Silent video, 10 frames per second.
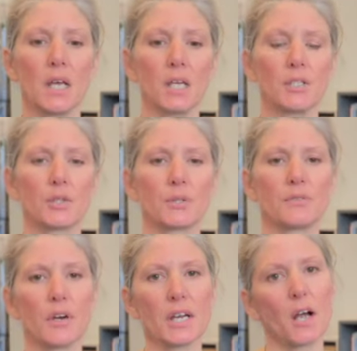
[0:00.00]
So it's
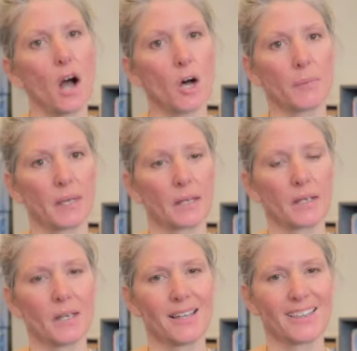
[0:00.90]
very
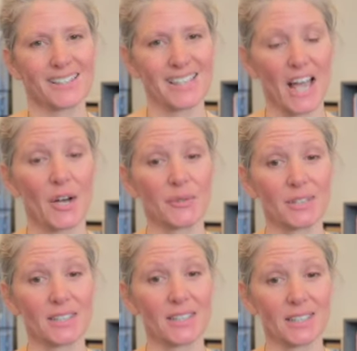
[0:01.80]
calming, the
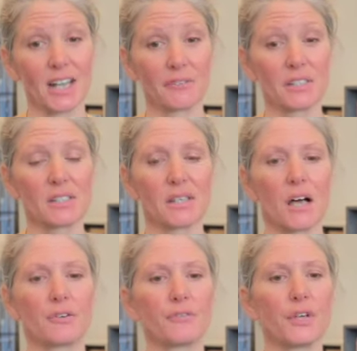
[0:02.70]
sound in and of
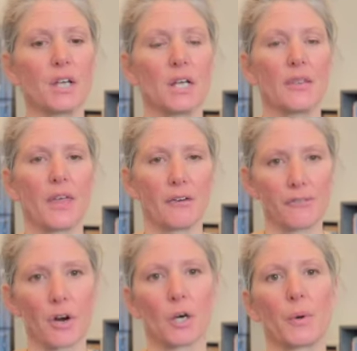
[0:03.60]
itself, that
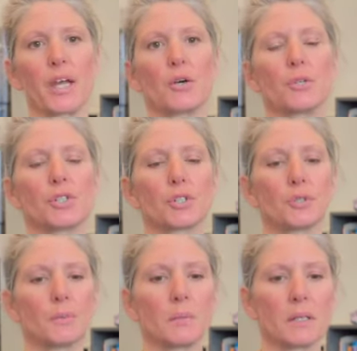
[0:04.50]
faraway ocean,
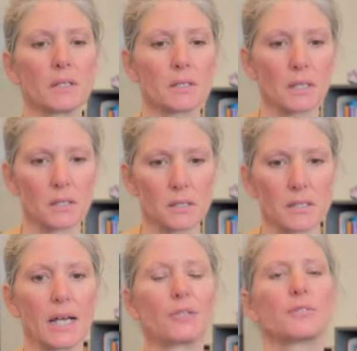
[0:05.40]
or maybe it's like the
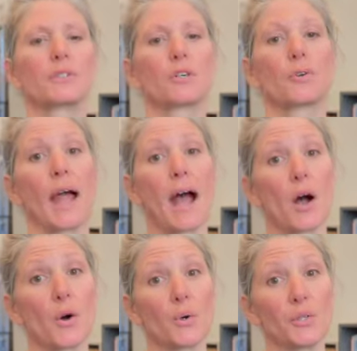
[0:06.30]
sound of a
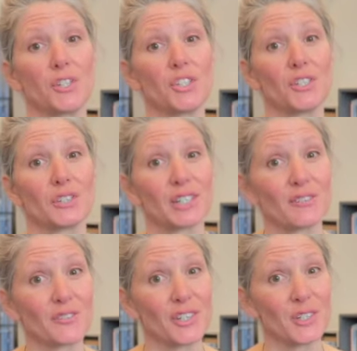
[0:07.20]
crowd cheering
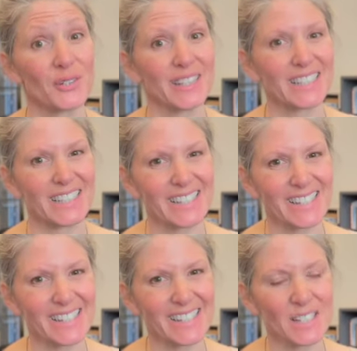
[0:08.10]
for you in the
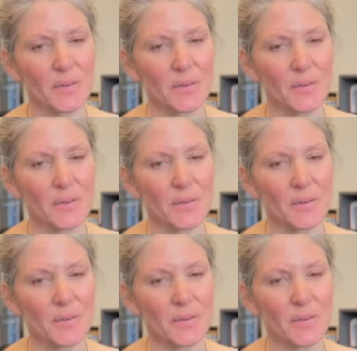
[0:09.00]
distance.